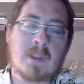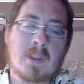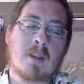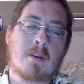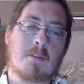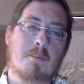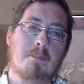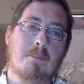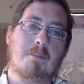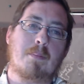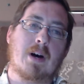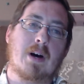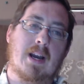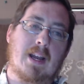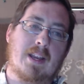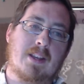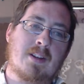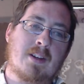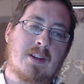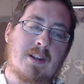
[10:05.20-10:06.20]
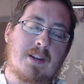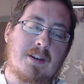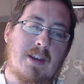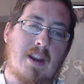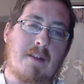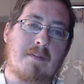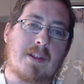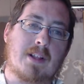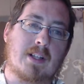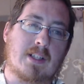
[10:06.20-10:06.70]
But
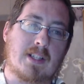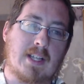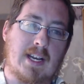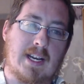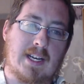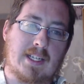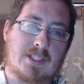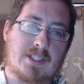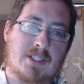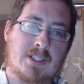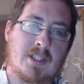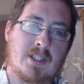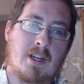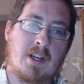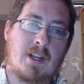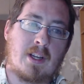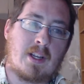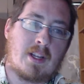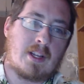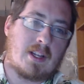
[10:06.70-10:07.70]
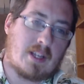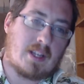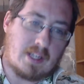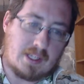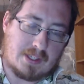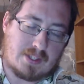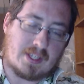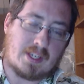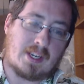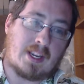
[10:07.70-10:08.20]
nevertheless,
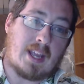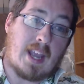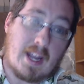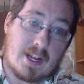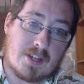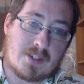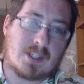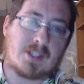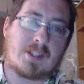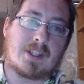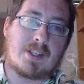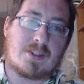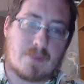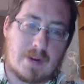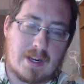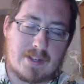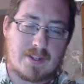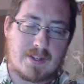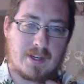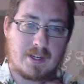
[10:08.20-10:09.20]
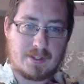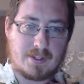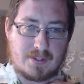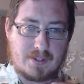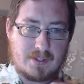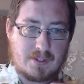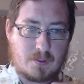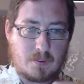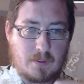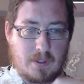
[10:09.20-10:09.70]
it's engaged in these
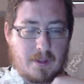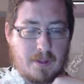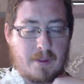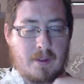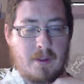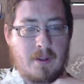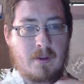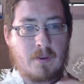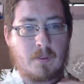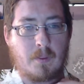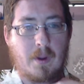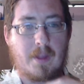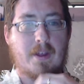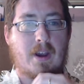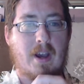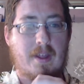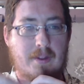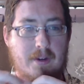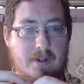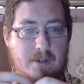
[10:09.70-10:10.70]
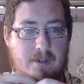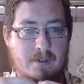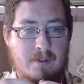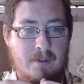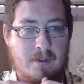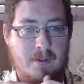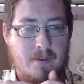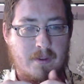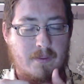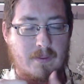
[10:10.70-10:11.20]
resonances with others,
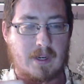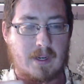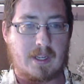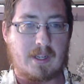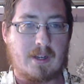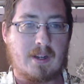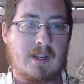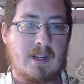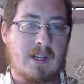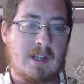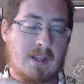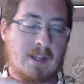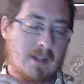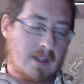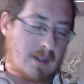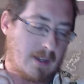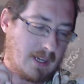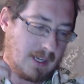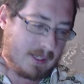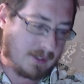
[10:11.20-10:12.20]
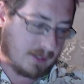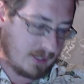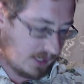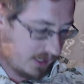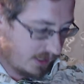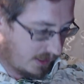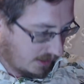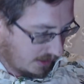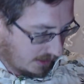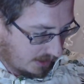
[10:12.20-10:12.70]
right? And
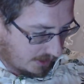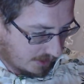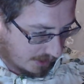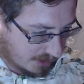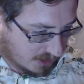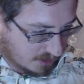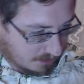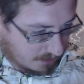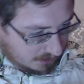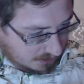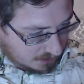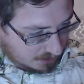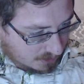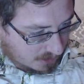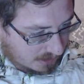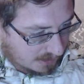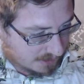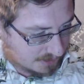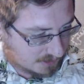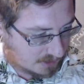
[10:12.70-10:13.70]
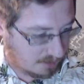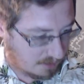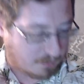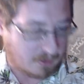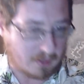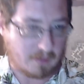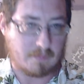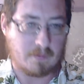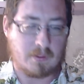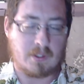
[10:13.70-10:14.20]
he talks about this concept
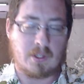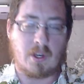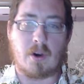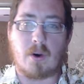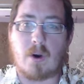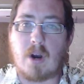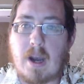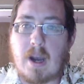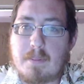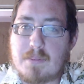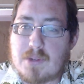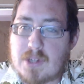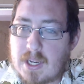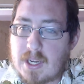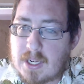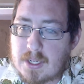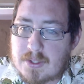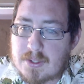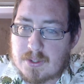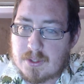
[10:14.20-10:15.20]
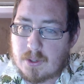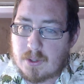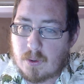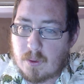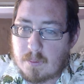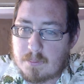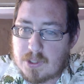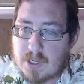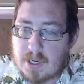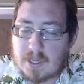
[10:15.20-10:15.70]
of no objects,
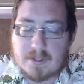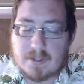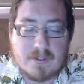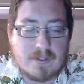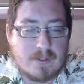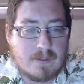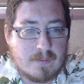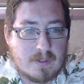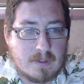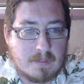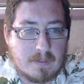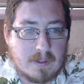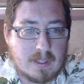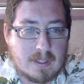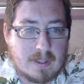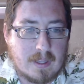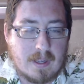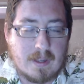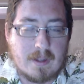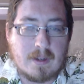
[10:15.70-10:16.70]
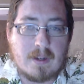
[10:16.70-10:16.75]
something like that